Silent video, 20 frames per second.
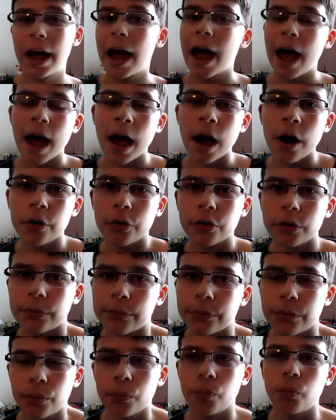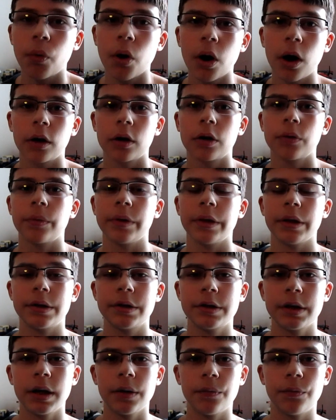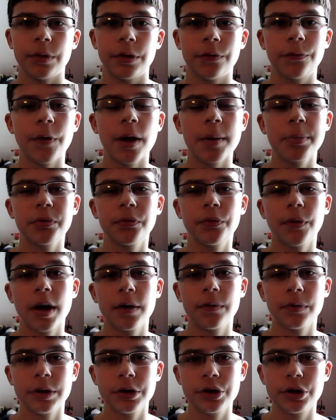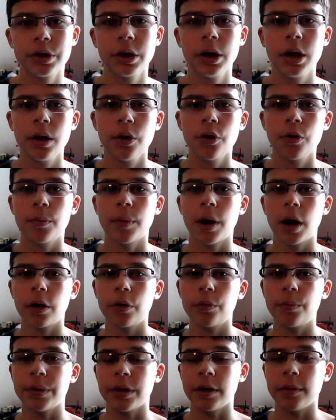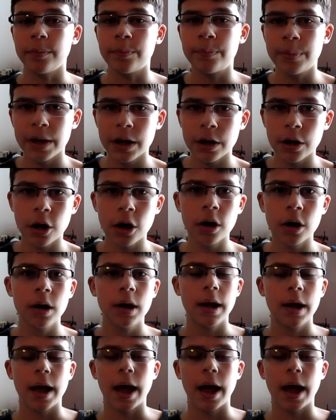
out of the water with the 5.5 inch model being bigger,